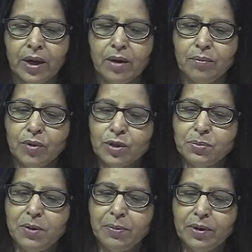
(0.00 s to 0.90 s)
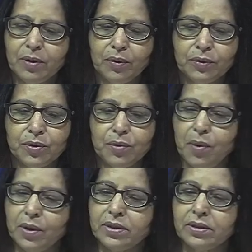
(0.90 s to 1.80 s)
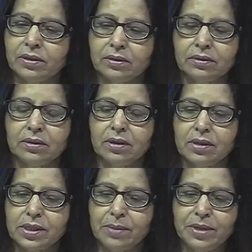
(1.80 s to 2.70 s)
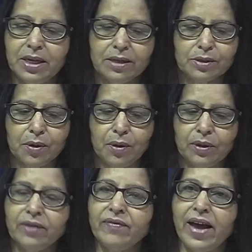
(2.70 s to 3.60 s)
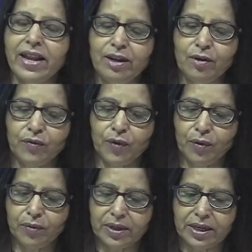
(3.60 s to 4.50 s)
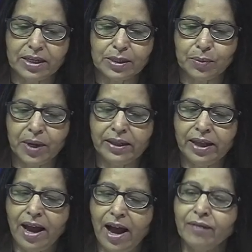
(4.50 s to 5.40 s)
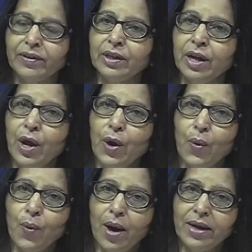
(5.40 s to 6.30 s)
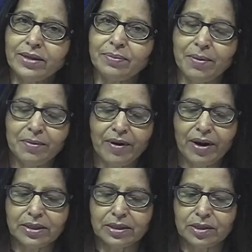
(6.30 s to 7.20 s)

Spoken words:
most people go through what somebody has called the valley of awkwardness, where they haven't quite memorized the